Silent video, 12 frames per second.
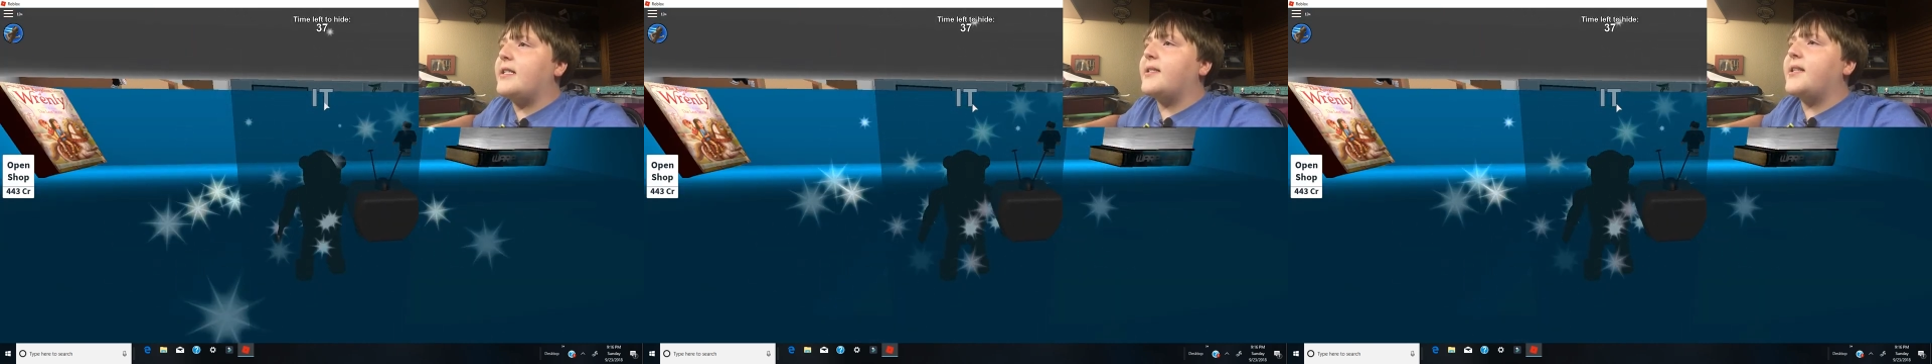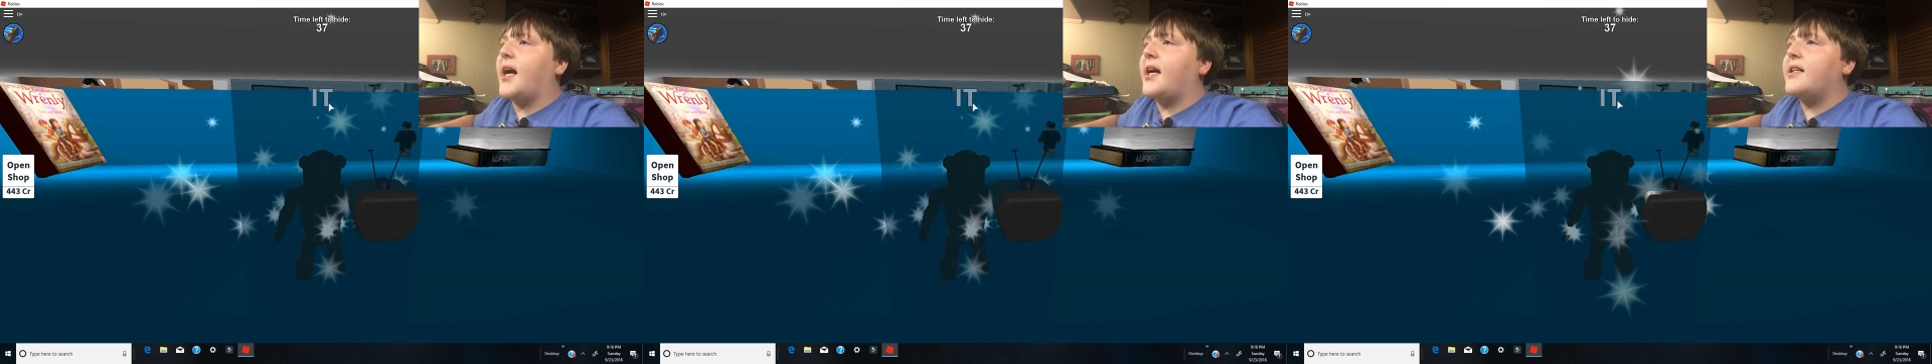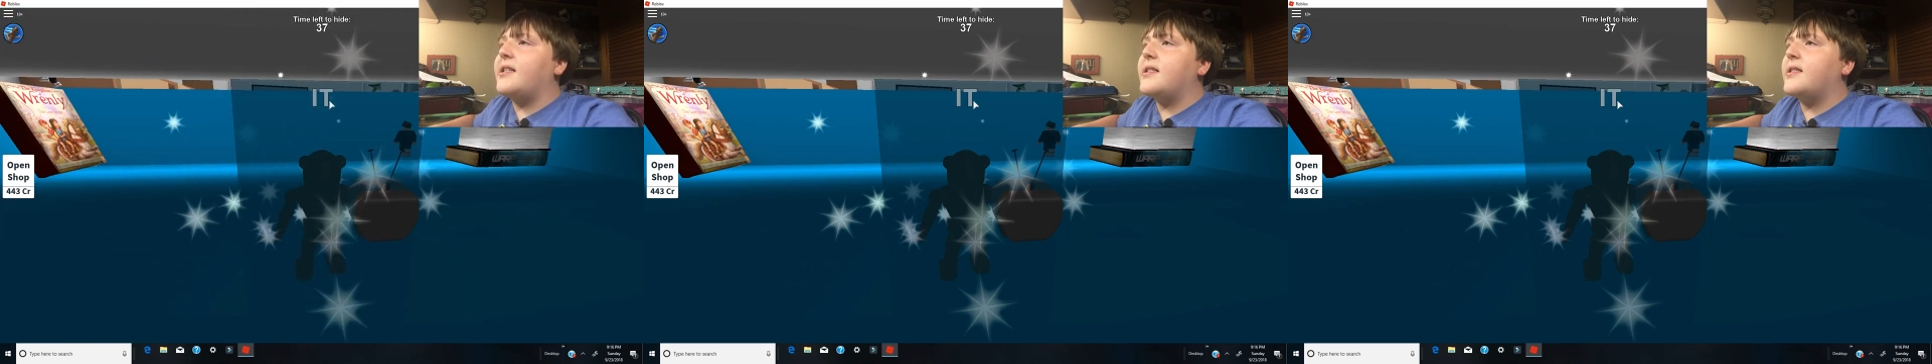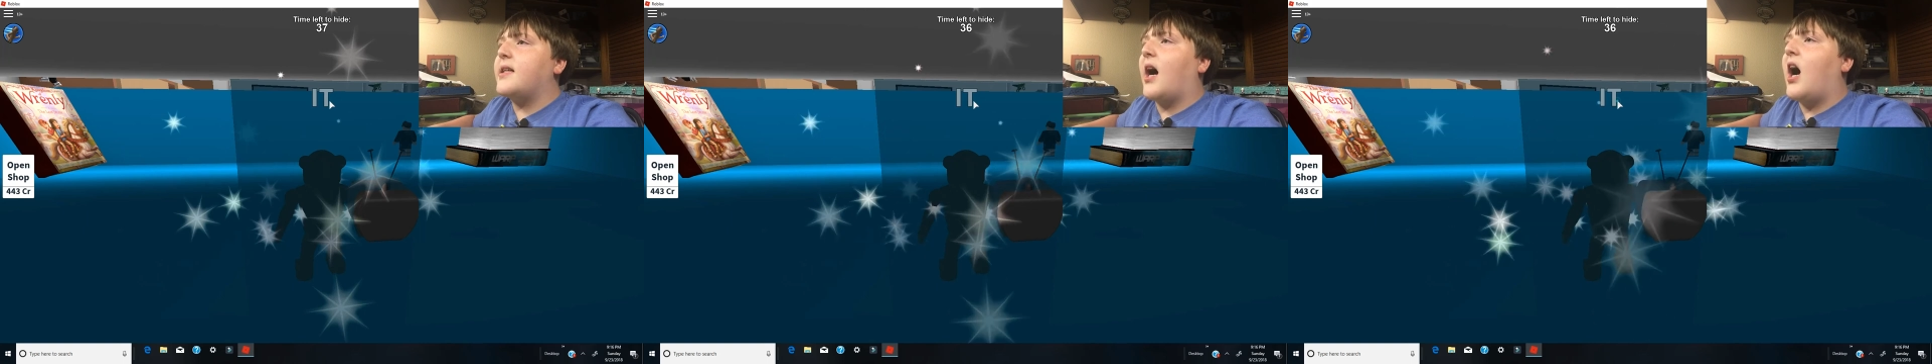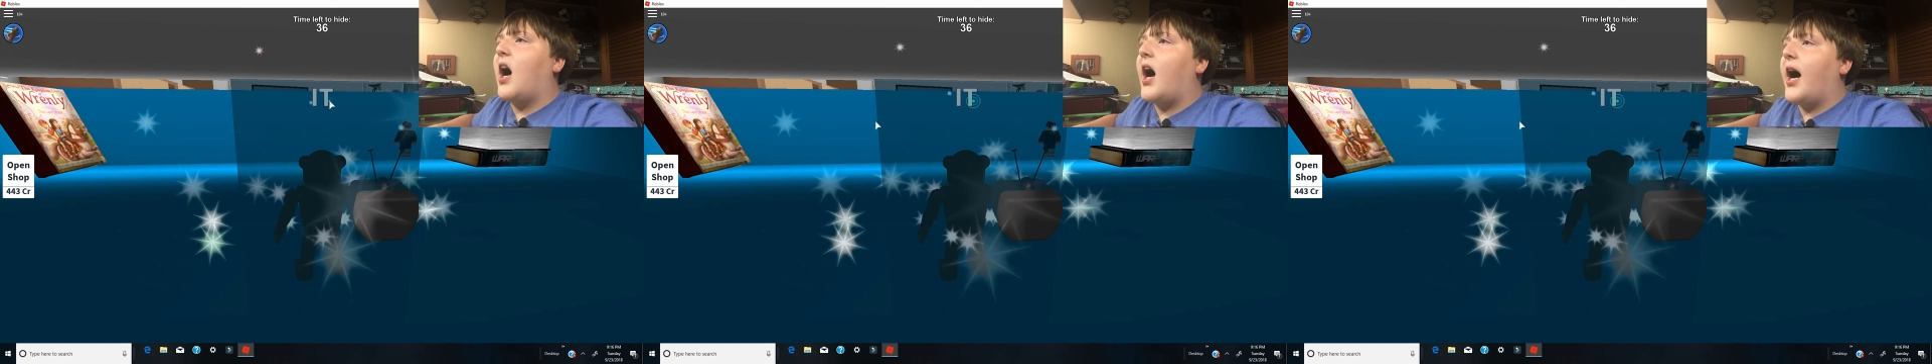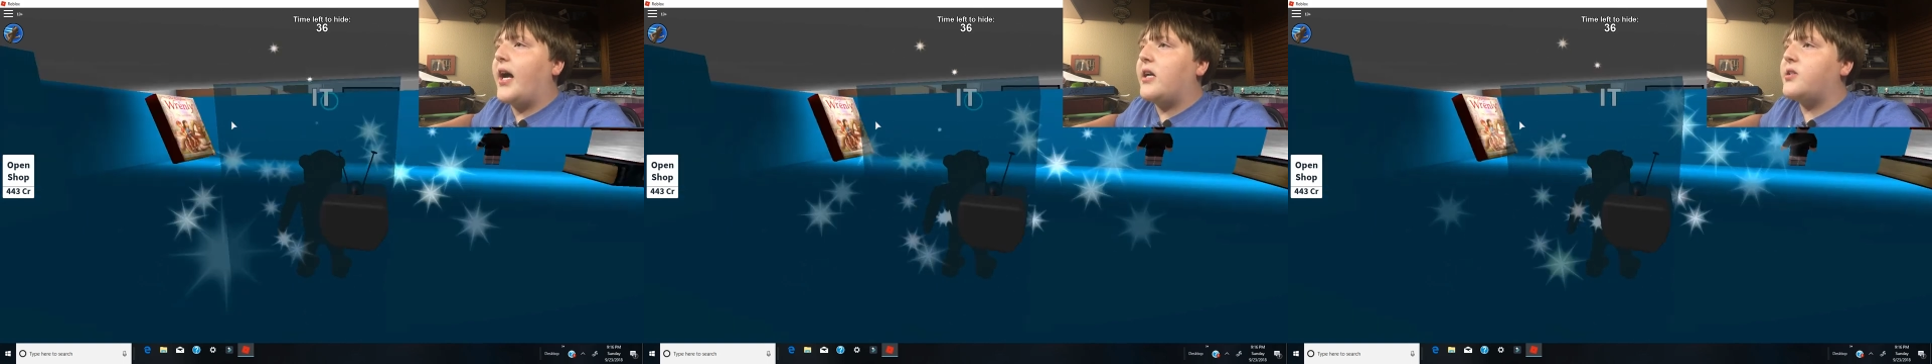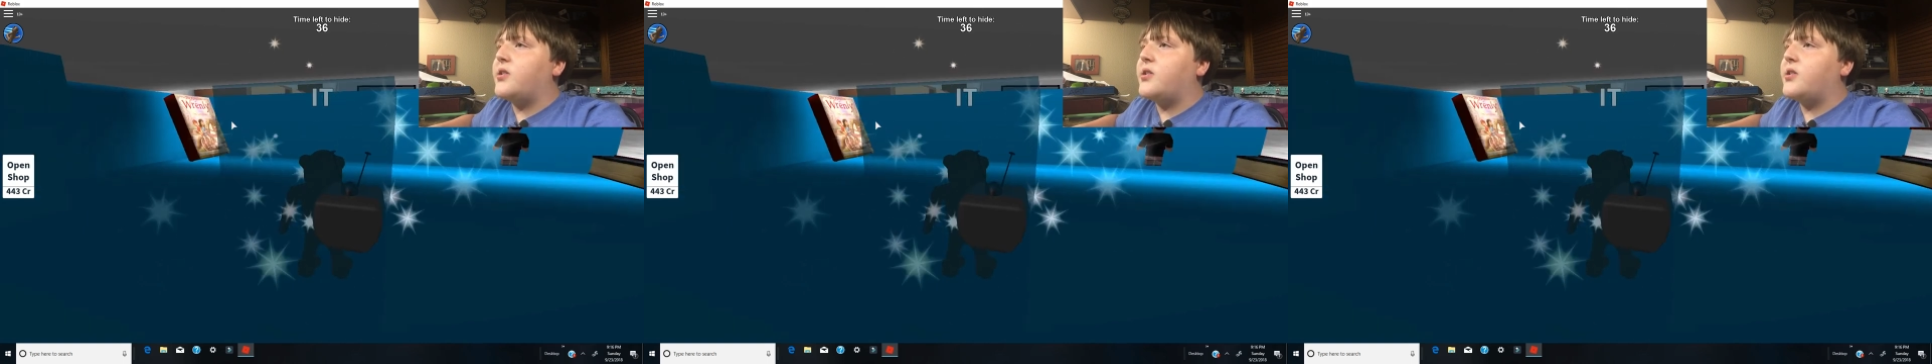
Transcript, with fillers: seconds to hide,